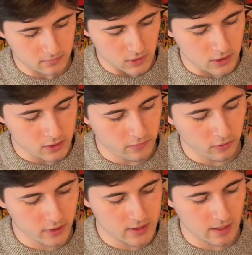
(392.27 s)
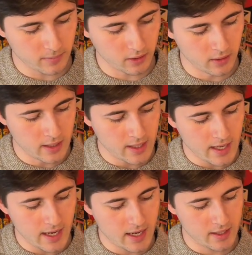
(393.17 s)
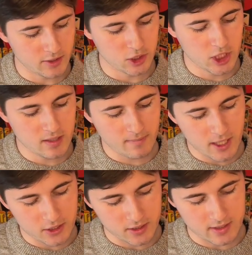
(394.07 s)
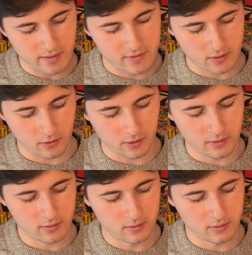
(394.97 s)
So for example, a G major 7 chord.